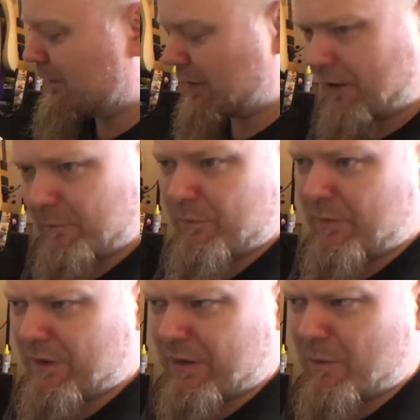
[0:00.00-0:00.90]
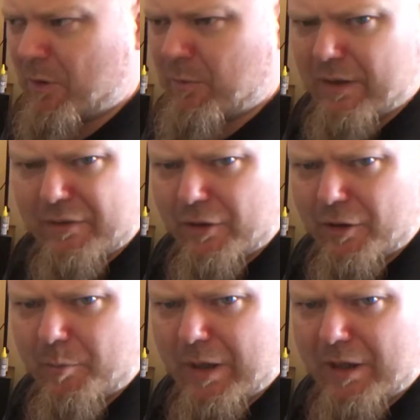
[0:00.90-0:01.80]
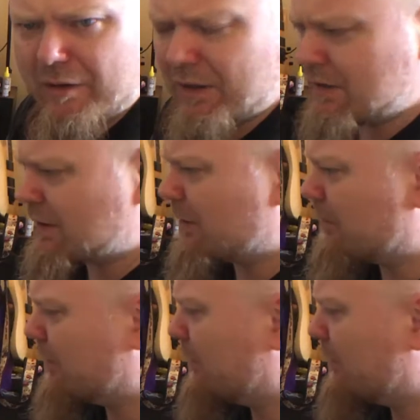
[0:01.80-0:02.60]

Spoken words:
I think I'm on my 3rd pair of these now.